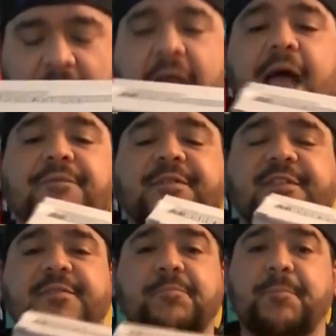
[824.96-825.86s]
have a
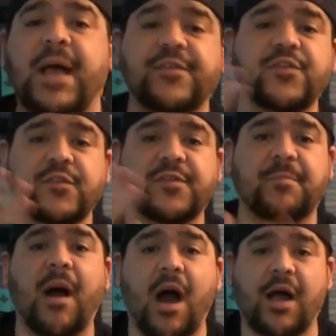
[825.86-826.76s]
special
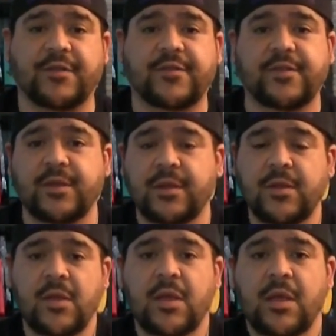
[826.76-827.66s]
spot
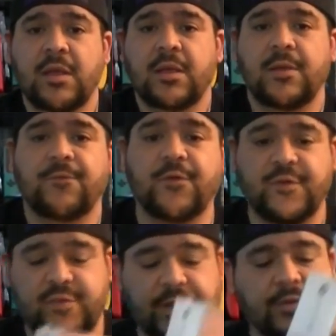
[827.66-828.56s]
for
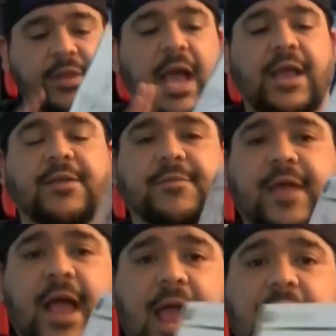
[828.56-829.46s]
sealed items.
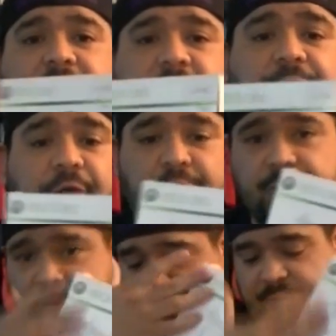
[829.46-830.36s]
I have a, for
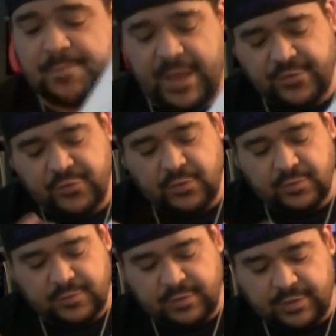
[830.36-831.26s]

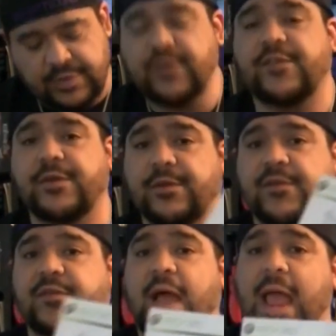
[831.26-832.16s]
special
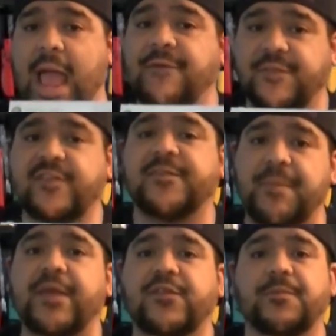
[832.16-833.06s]
editions. I have a
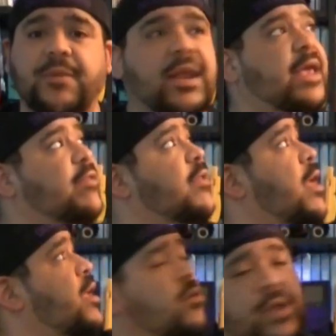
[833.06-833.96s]
special place.
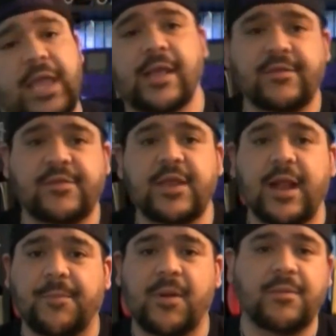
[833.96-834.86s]
You can't see it.
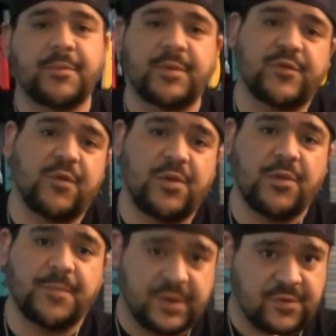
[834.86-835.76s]
I'll probably be showing
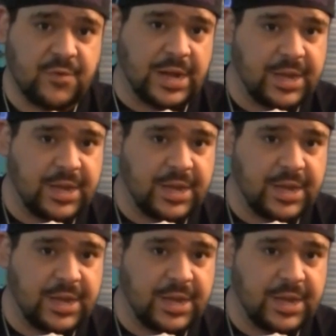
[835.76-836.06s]
you a picture right